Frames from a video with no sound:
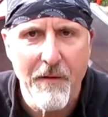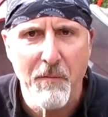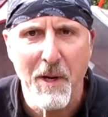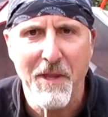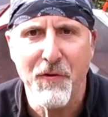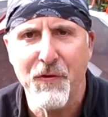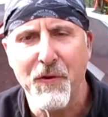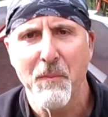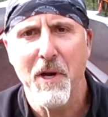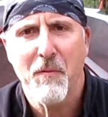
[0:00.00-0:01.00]
everybody, this is
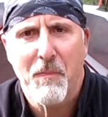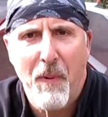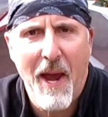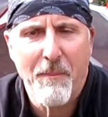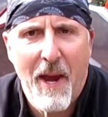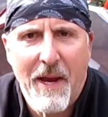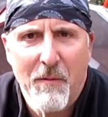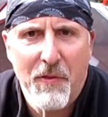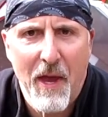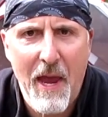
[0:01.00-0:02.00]
the Marine with Backpacking
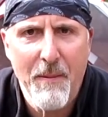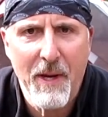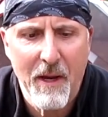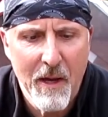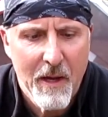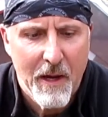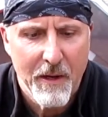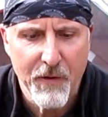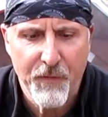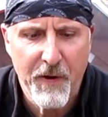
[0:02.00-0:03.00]
with a Hammock.
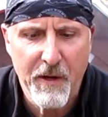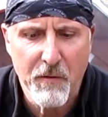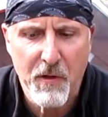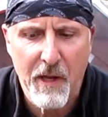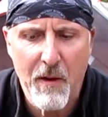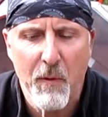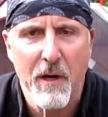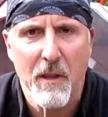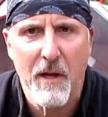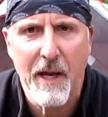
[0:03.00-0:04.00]
In this video today we're
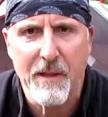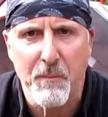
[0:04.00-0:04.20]
going to look at the